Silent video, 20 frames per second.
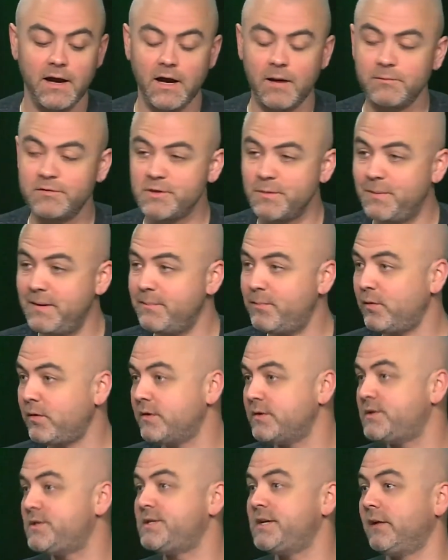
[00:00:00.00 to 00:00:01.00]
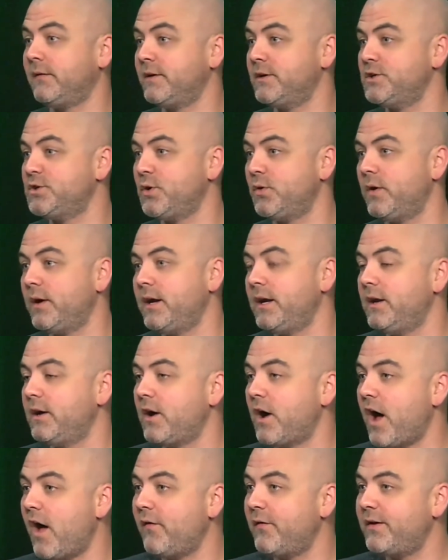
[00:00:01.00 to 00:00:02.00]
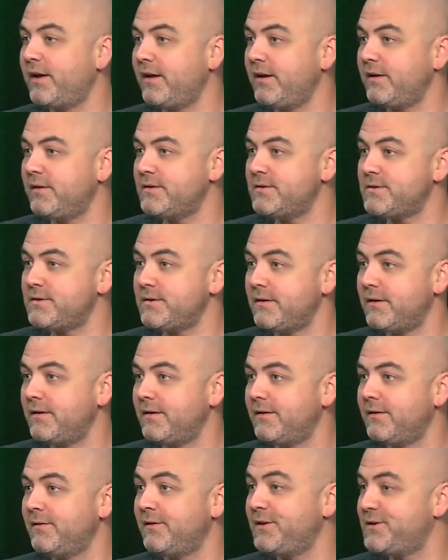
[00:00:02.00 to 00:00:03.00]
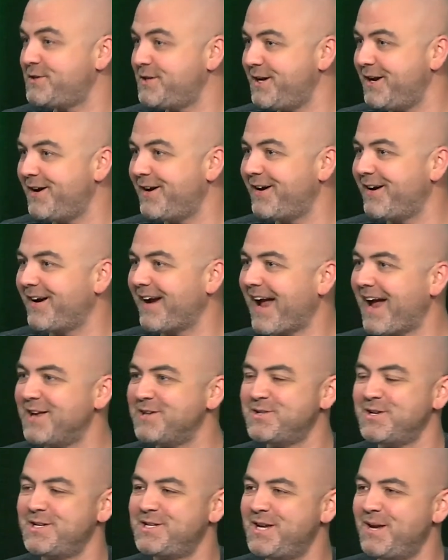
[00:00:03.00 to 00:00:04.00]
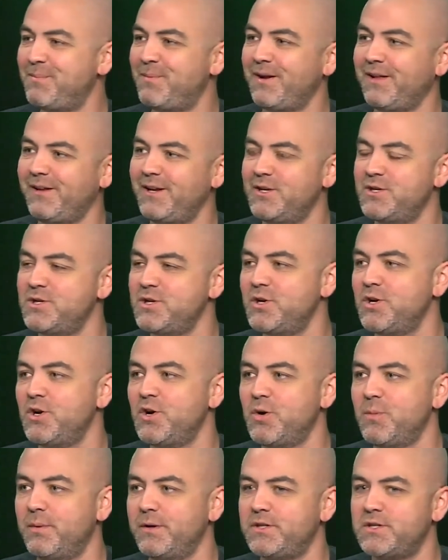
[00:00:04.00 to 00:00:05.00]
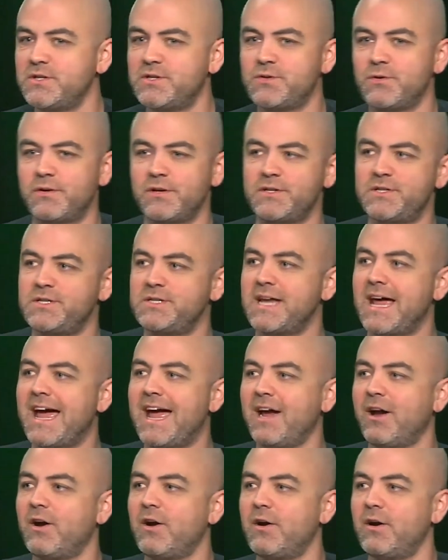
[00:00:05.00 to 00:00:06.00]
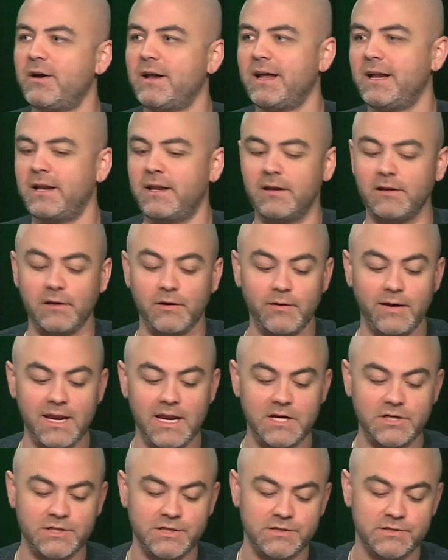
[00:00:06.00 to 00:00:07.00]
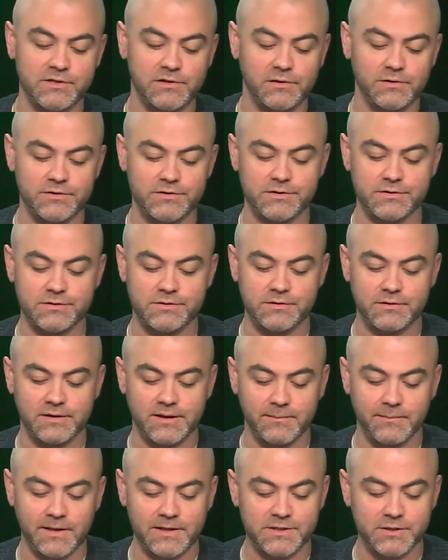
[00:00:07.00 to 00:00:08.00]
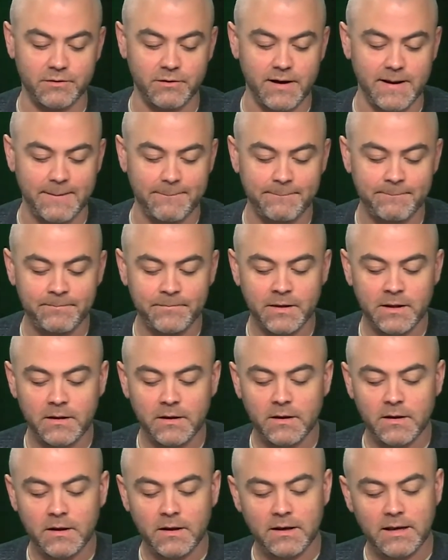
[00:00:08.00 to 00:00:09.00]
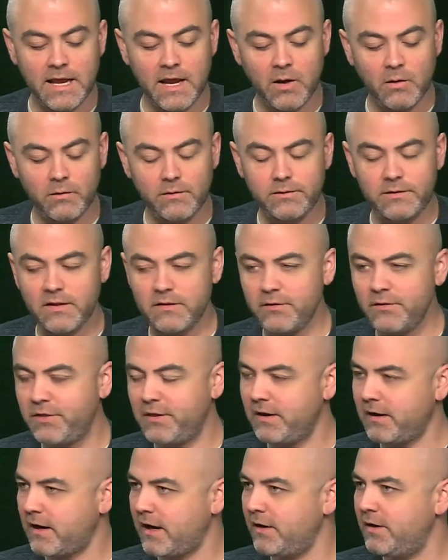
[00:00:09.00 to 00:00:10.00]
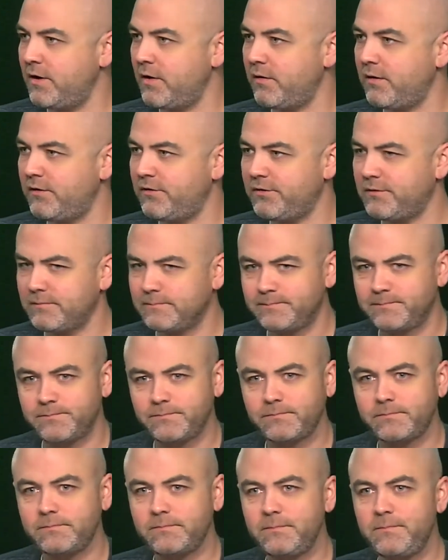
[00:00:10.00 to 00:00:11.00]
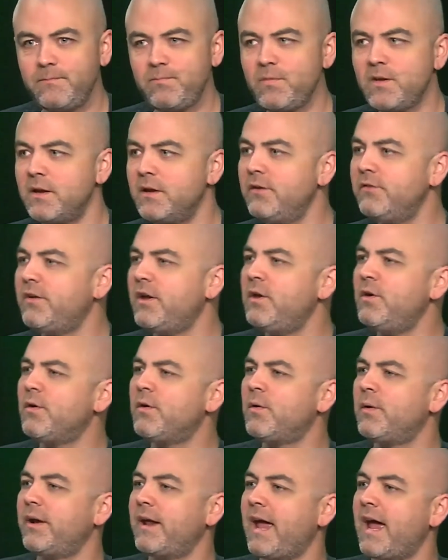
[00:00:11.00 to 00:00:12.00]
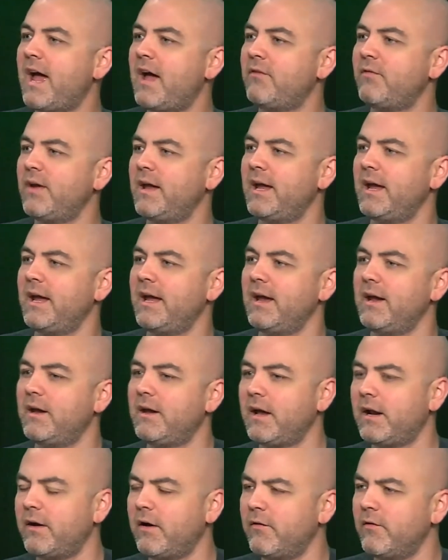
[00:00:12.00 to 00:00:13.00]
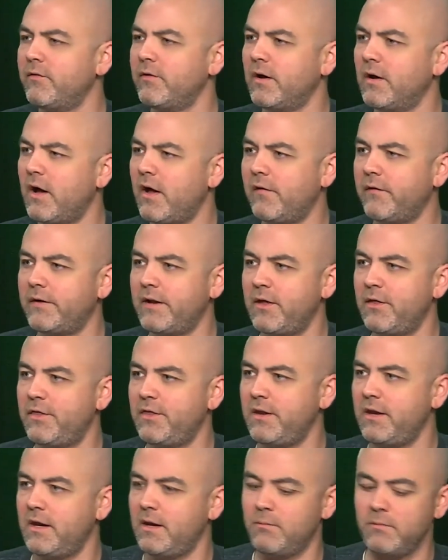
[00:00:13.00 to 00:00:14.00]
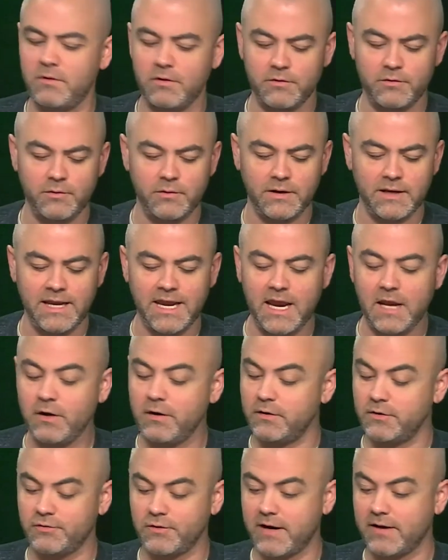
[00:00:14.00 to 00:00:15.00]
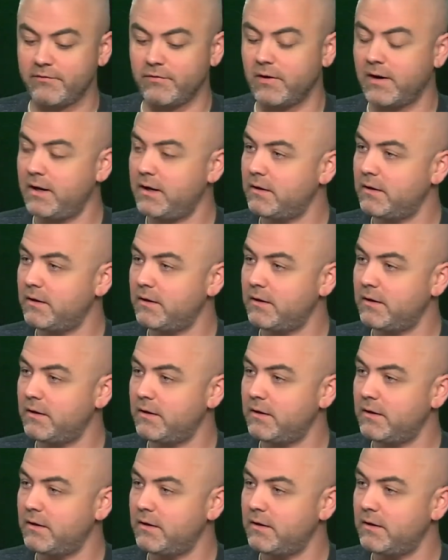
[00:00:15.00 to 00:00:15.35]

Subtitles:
So people could still enjoy holidays this year as they typically do, but just sort of staggered and in locations closer to them. That's great. Now, the other thing I noticed is that you're going to have a kind of a holiday themed, you're doing a canned good drive, right?